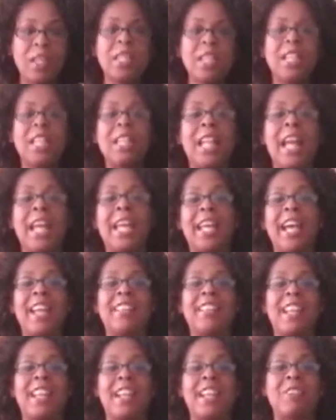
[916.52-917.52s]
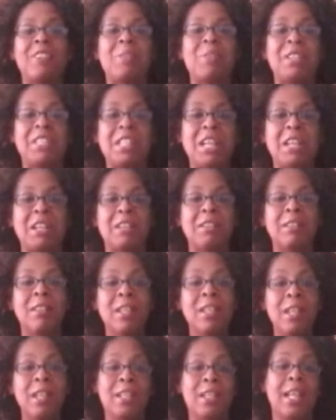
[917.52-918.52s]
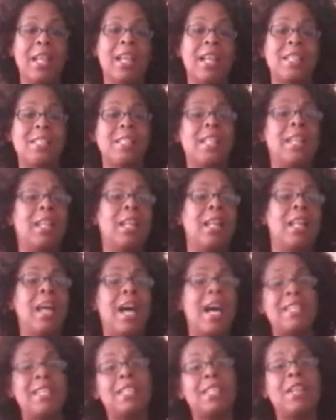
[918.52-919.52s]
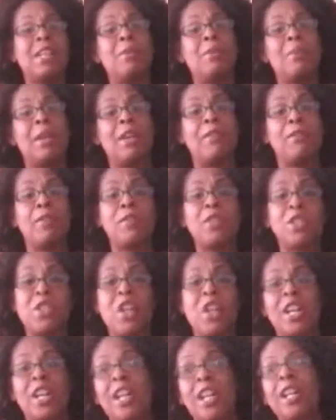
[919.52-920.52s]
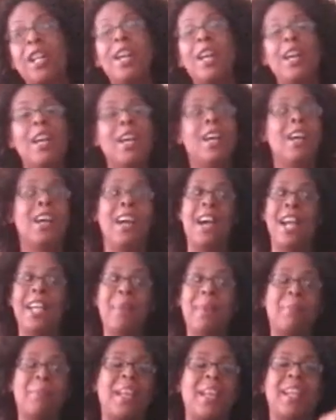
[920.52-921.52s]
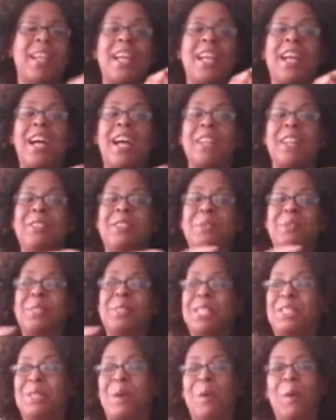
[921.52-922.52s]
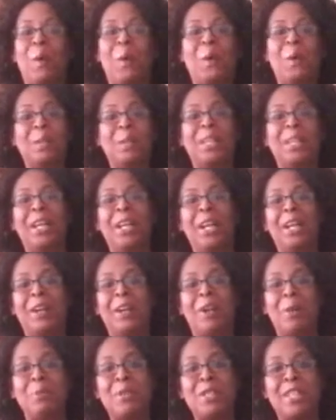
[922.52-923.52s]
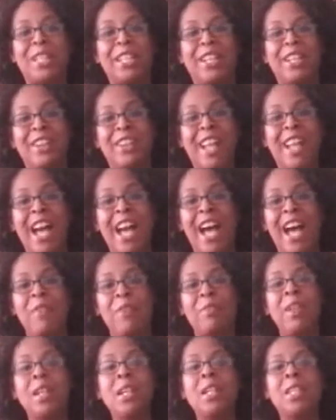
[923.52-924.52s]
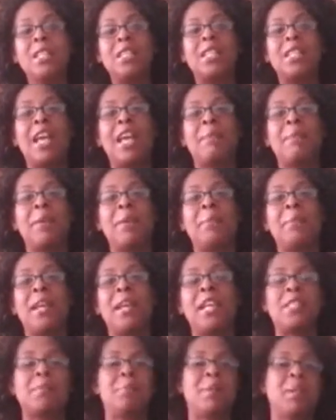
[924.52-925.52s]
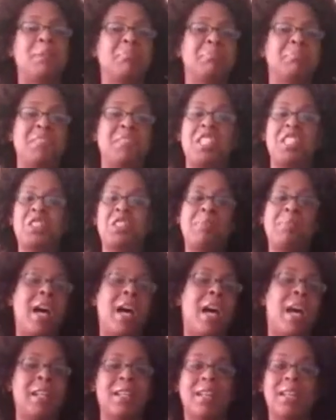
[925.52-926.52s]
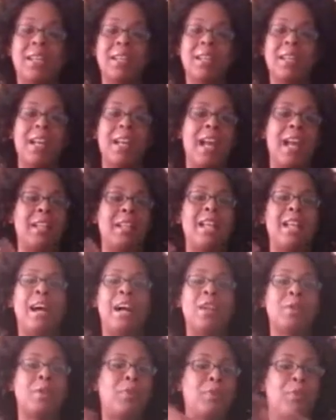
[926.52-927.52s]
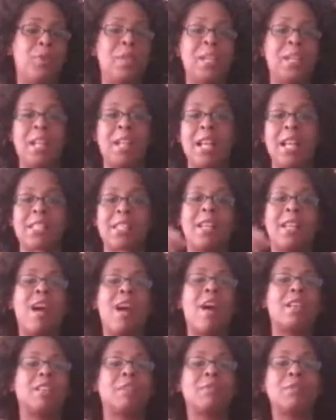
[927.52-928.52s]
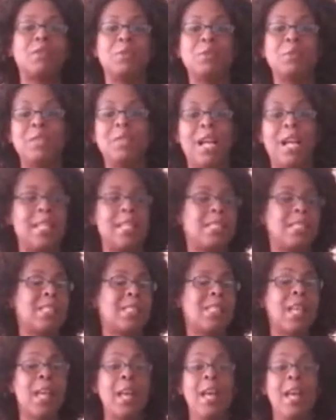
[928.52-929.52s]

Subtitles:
the light at the end of the tunnel. Like I said, last year when I first started, I kept thinking I gotta do this whole year, almost a year and a half, to get my BS. But each mod, I knocked off one class, I knocked off two classes,